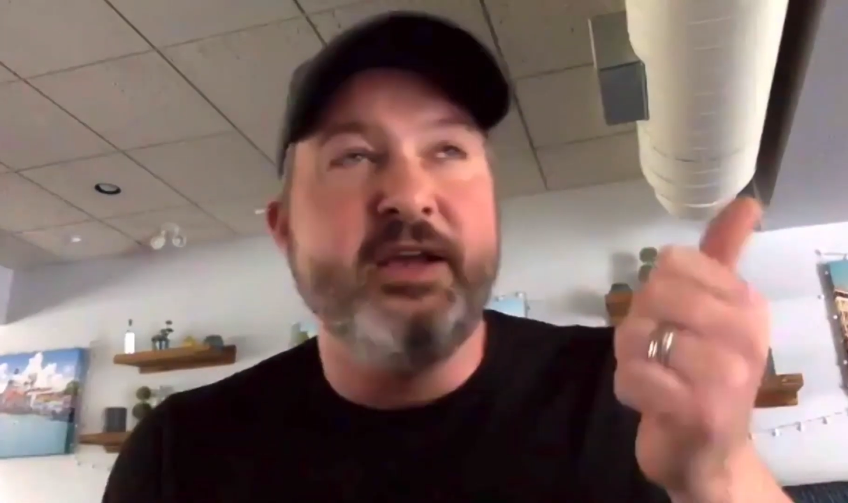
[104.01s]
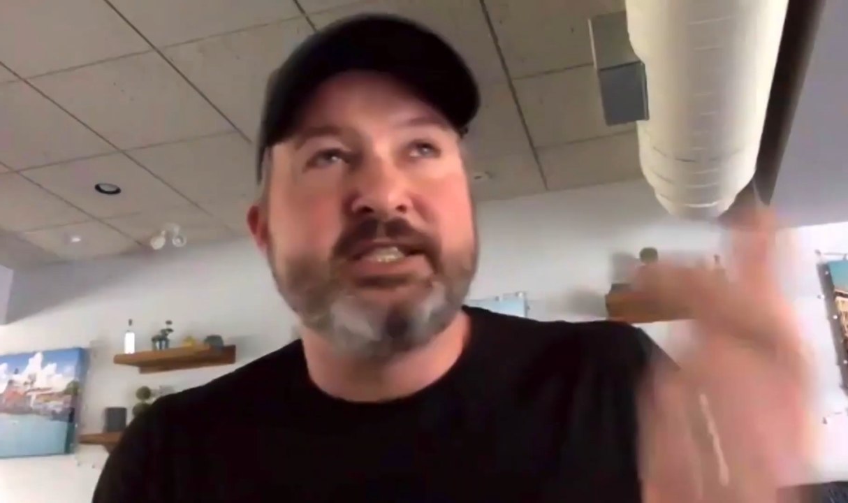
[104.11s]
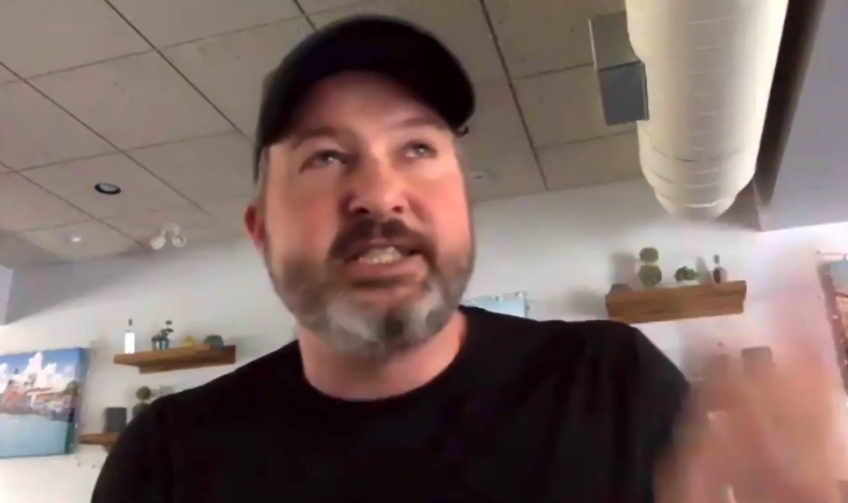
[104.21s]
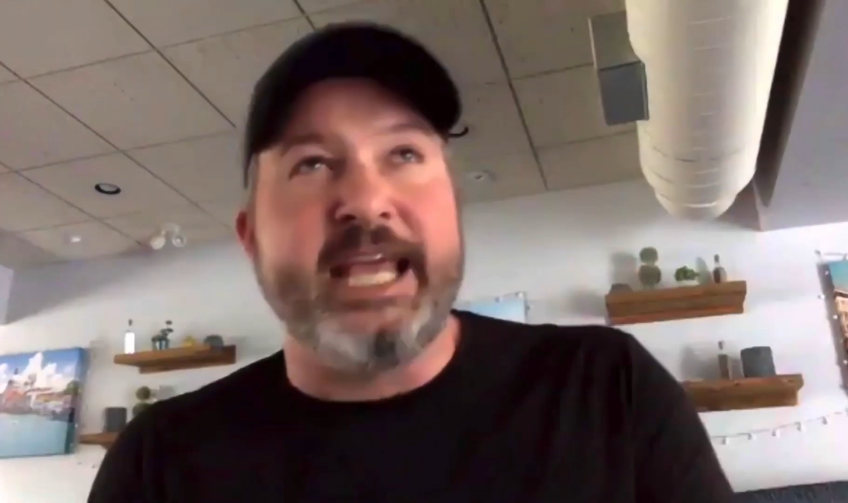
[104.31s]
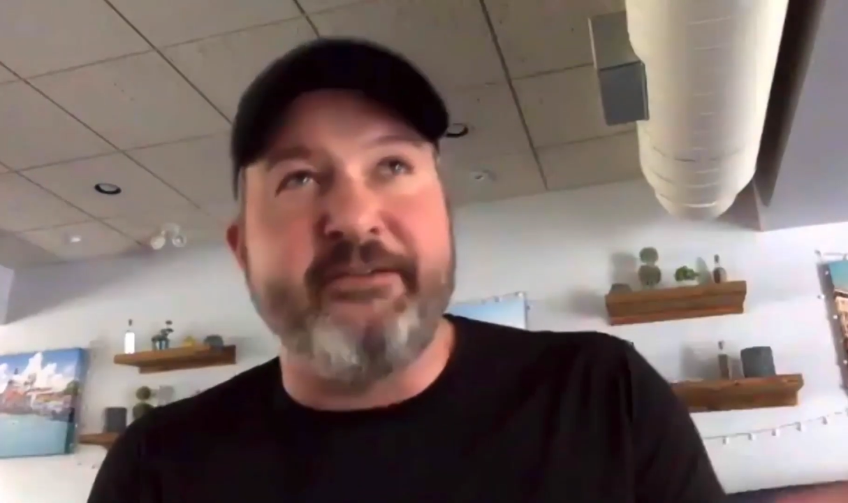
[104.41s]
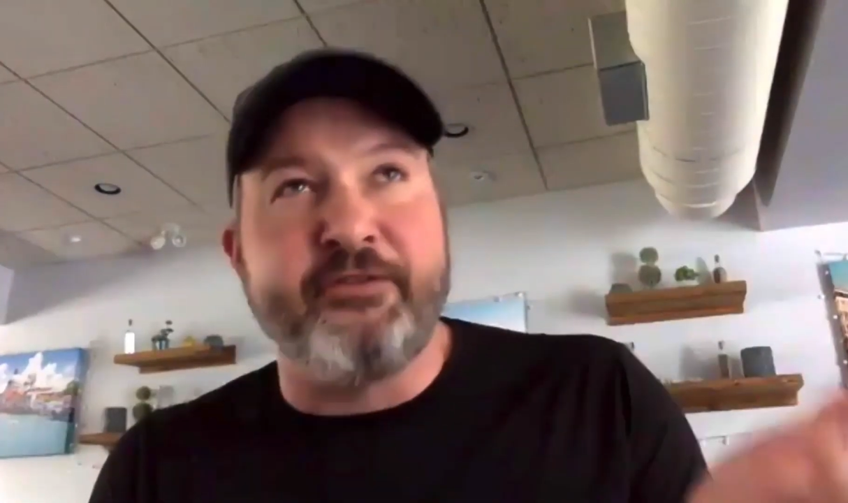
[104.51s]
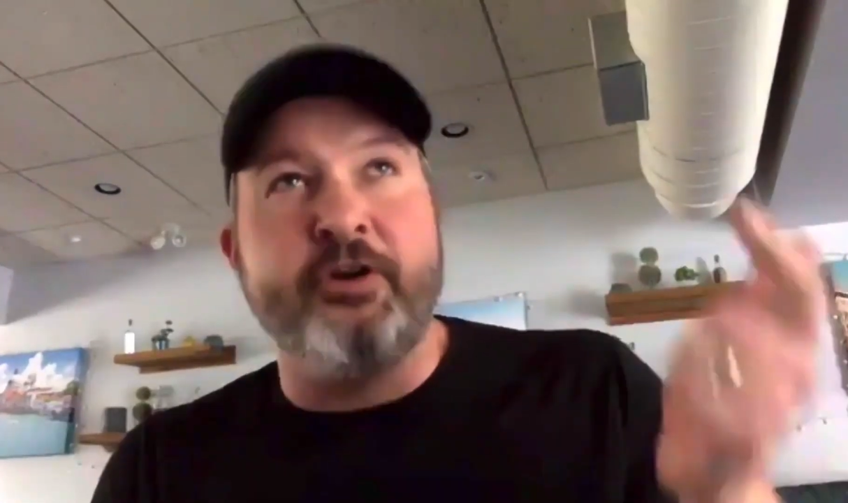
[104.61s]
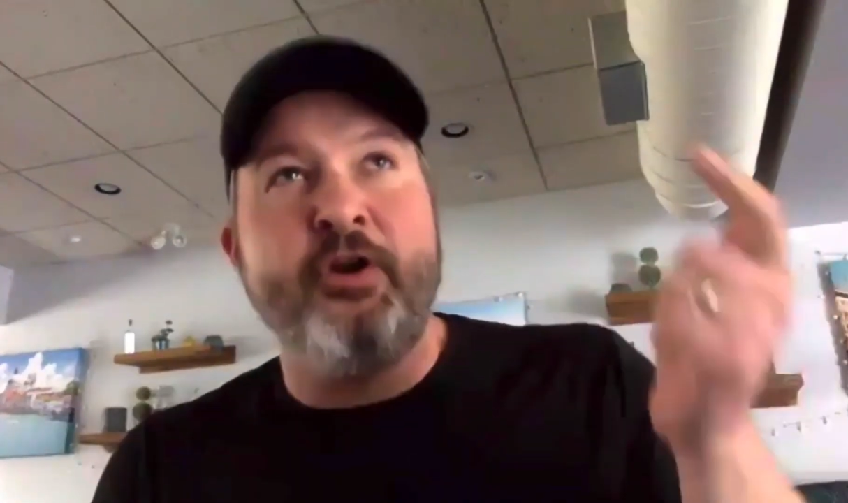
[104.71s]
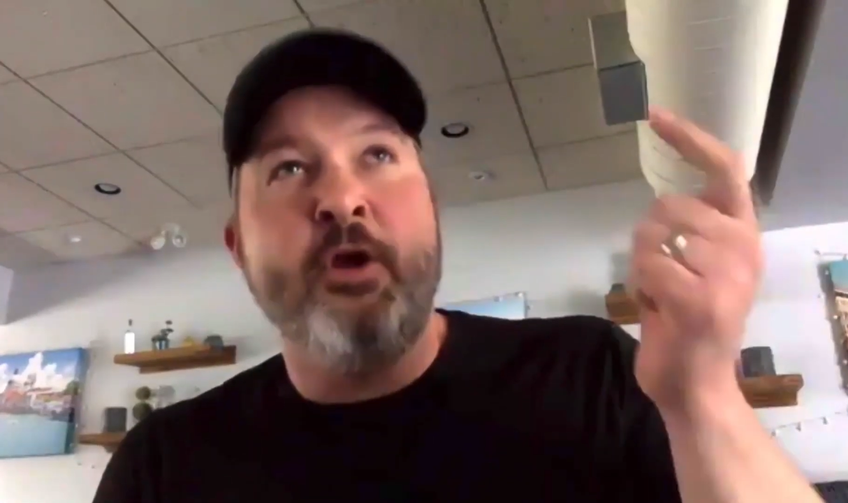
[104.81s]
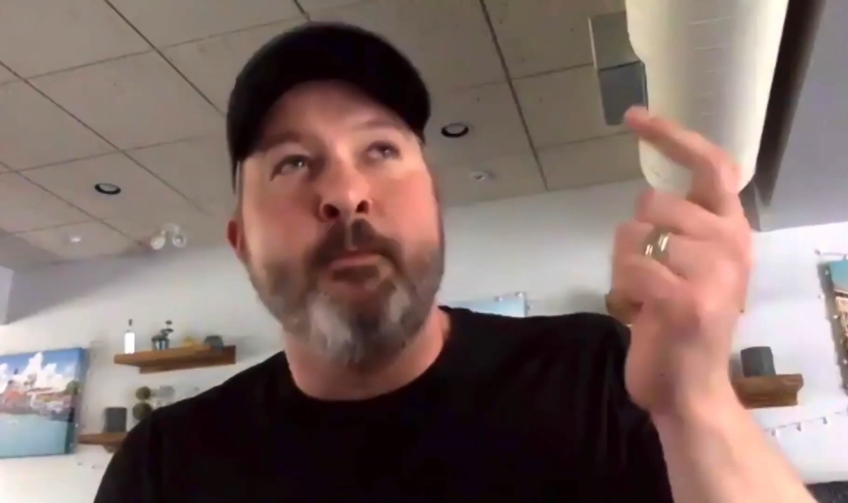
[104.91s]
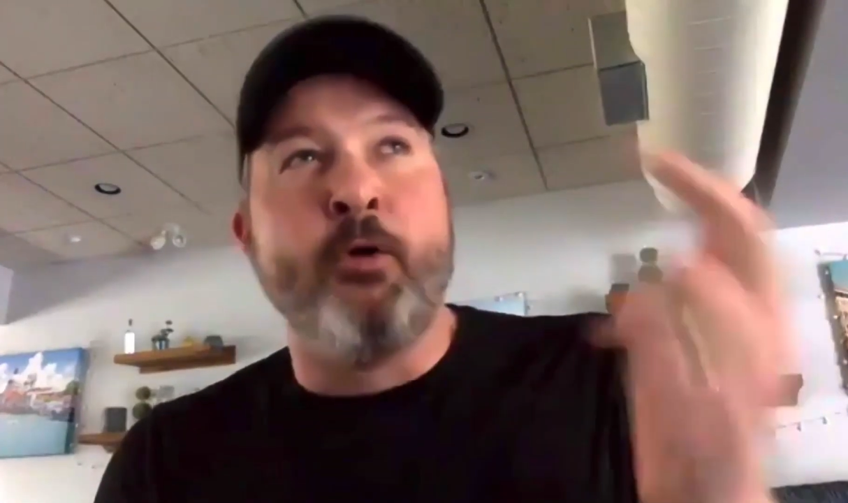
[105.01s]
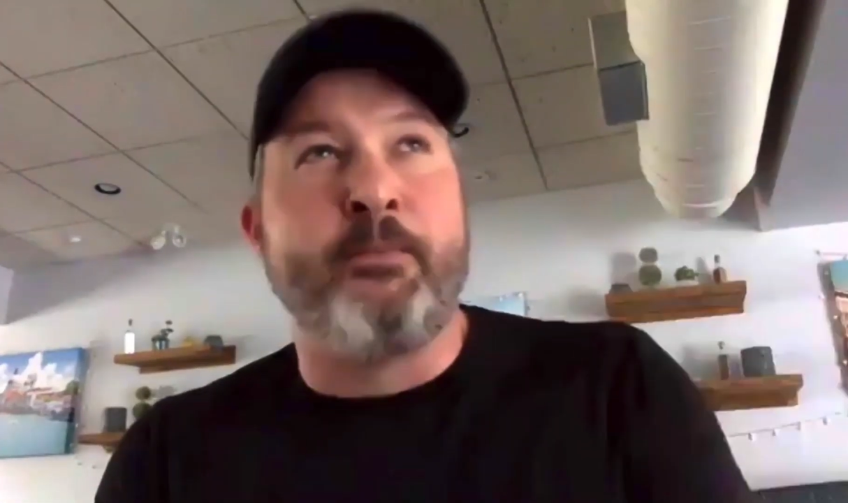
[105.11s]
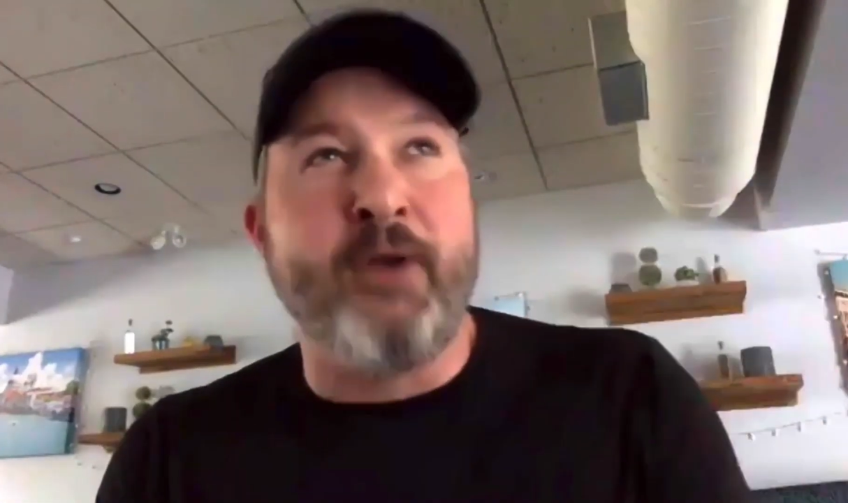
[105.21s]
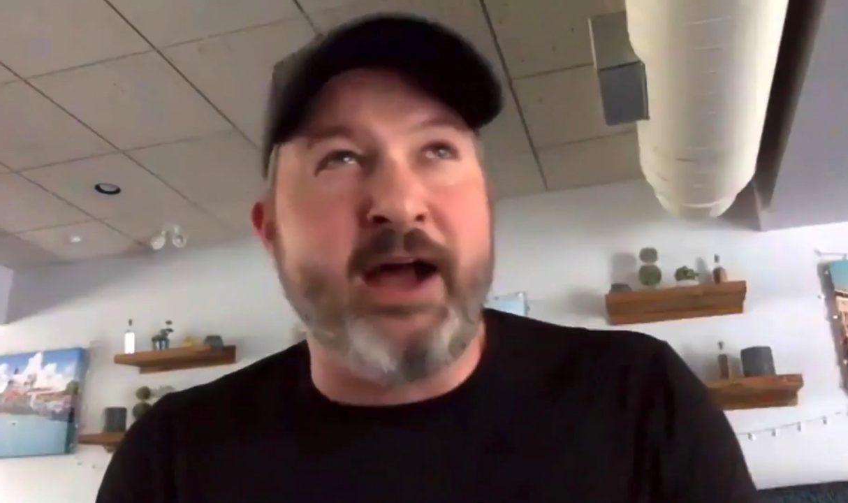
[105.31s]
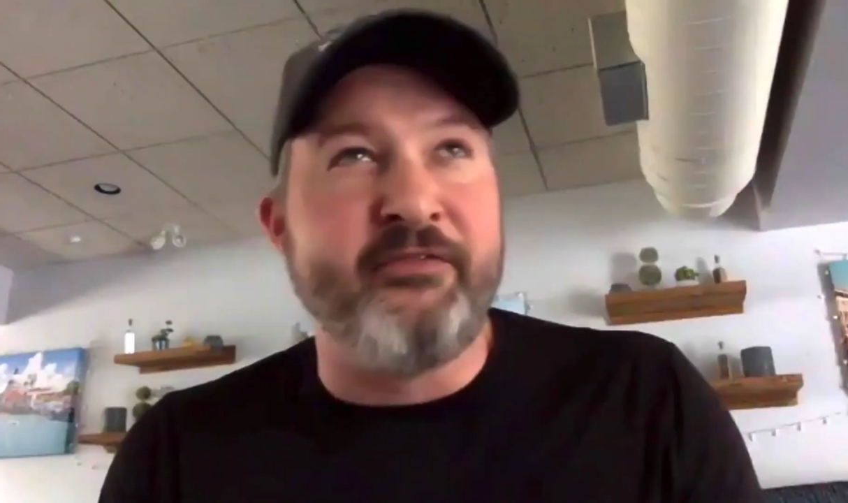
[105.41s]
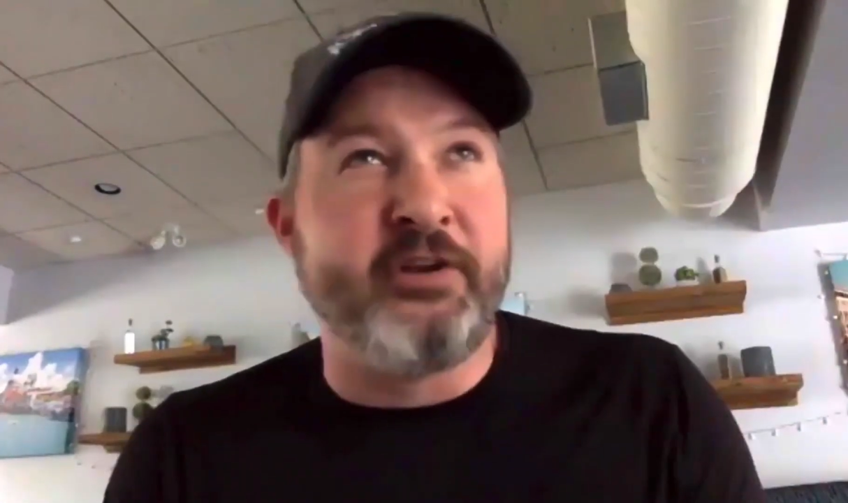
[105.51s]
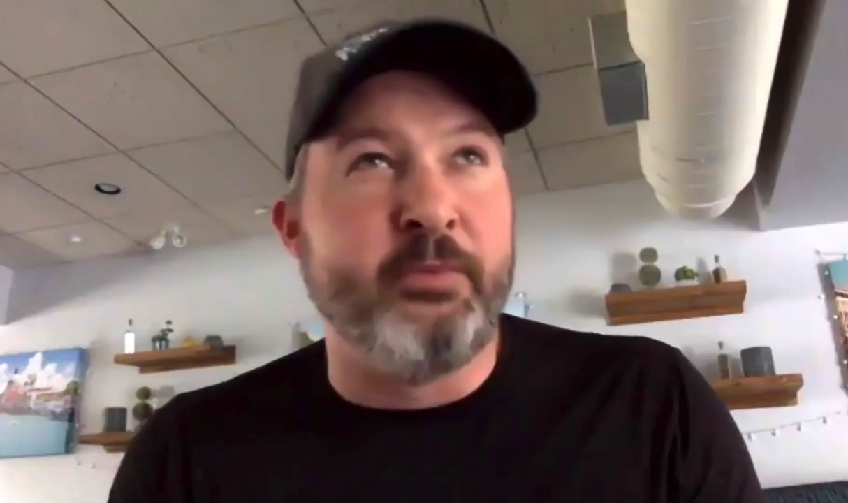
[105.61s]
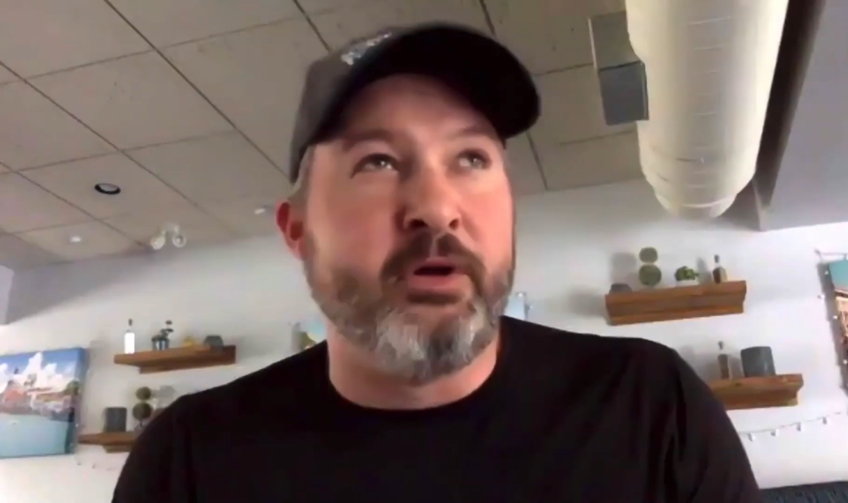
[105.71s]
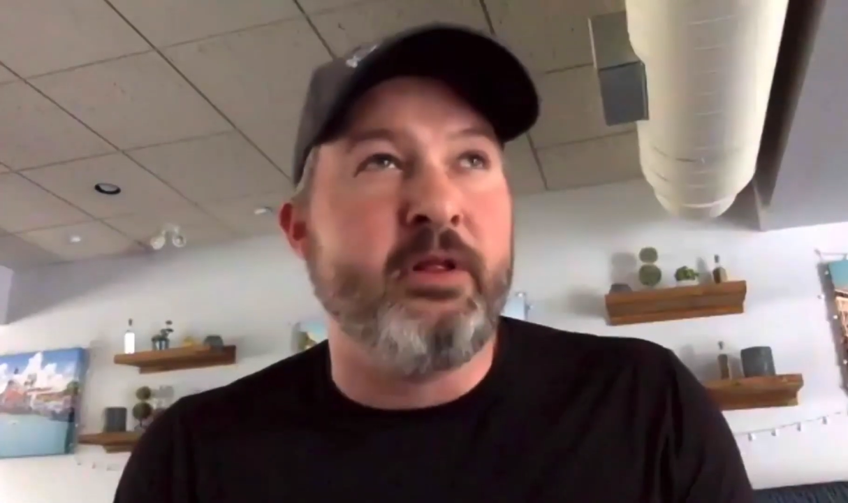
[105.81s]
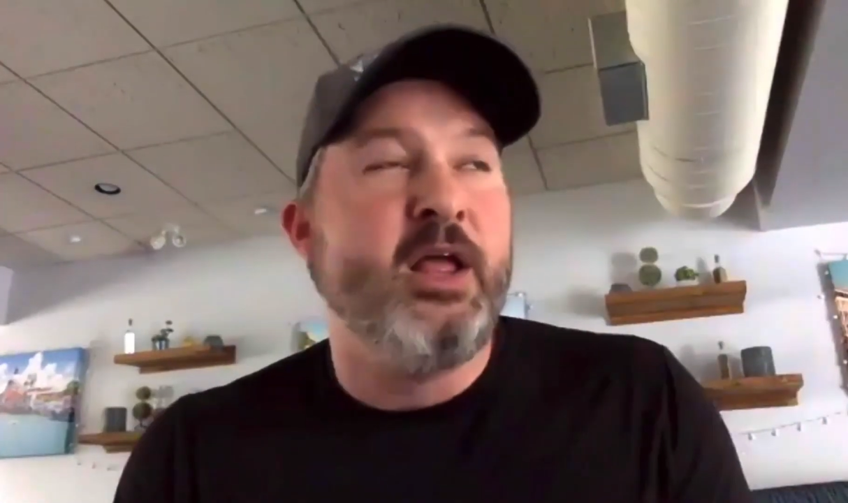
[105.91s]
safer, more
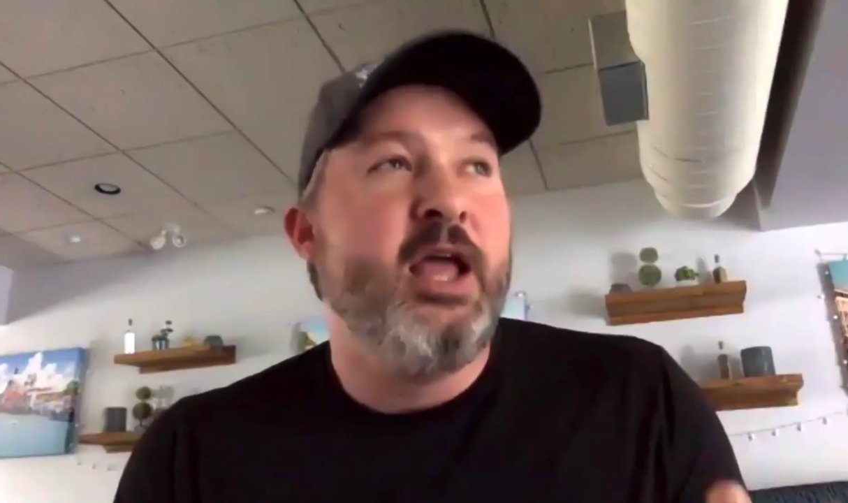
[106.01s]
profitable.